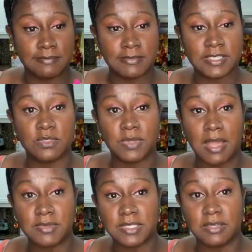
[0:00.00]
This is what I
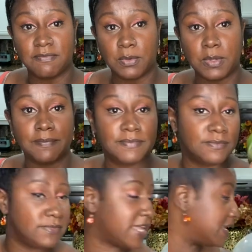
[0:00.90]
was looking for.
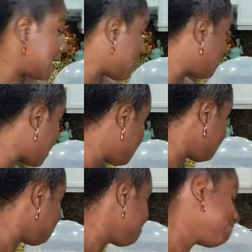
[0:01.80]
They didn't have that.
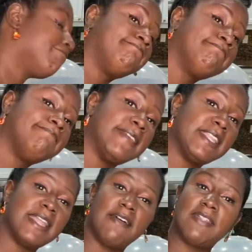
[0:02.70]
They
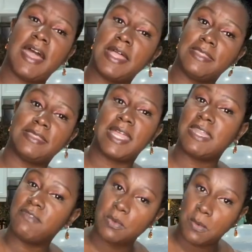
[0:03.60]
didn't have that, not
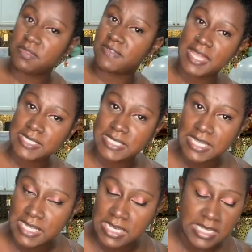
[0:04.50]
even the one with
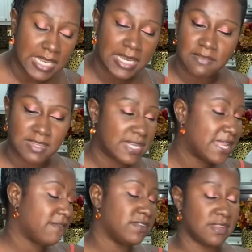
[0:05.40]
flaxseed in it, they didn't
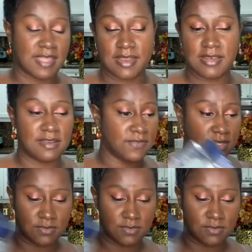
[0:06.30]
have none of that, none of it.